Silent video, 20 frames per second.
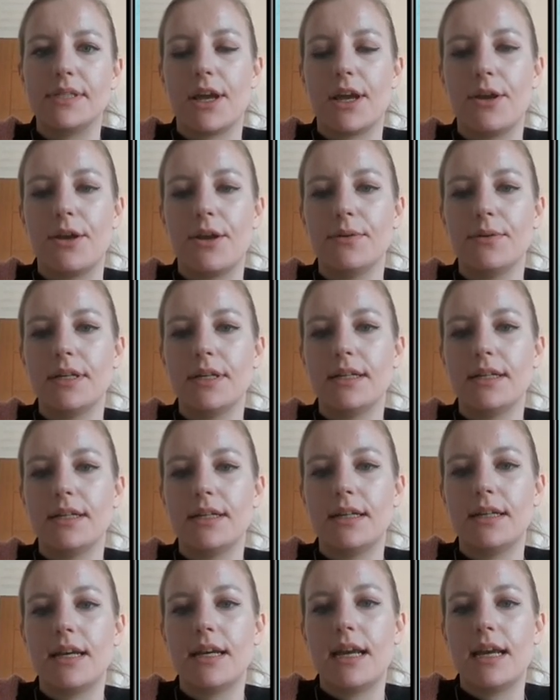So
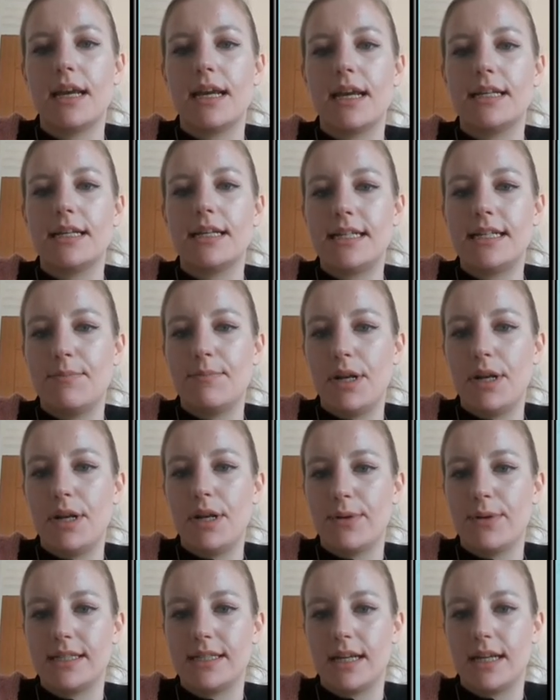Tim
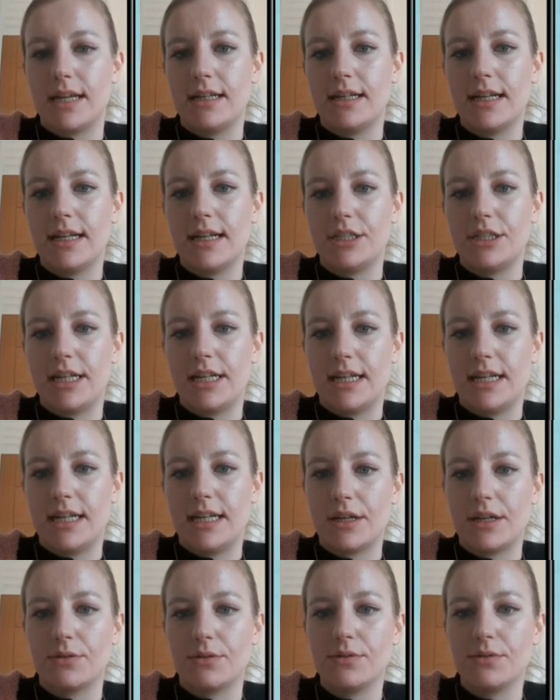Lewington and Jean
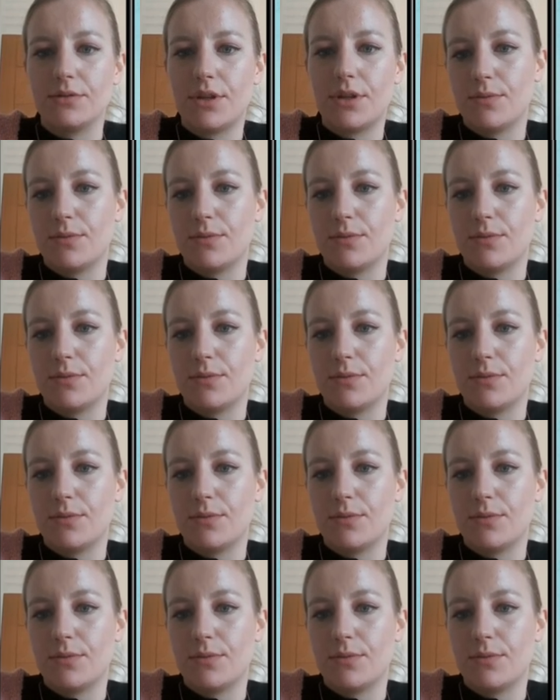Nichols,